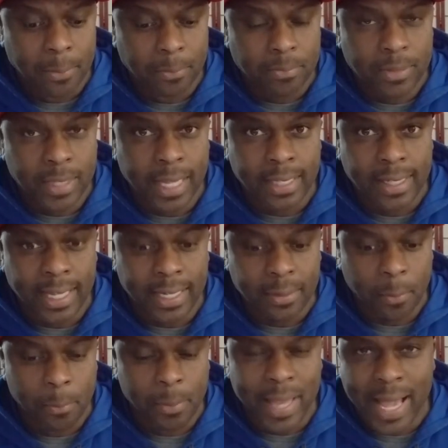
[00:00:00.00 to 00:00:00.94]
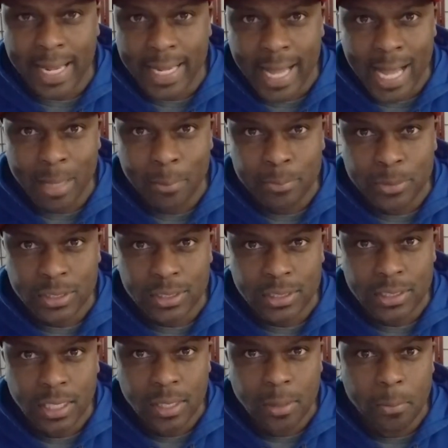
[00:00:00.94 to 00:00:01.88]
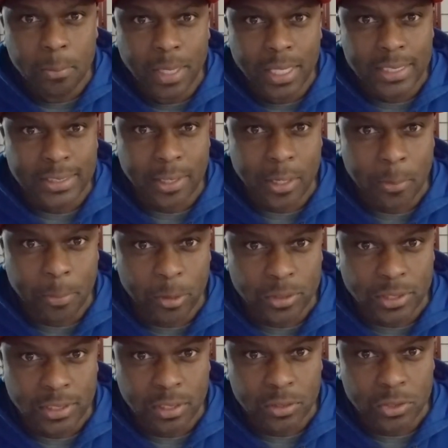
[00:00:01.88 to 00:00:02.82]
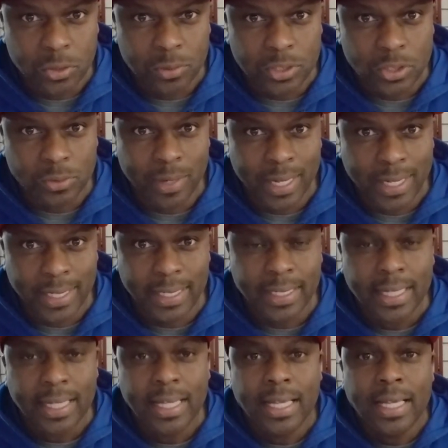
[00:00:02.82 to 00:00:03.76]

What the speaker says: like black ops military personnel doing training,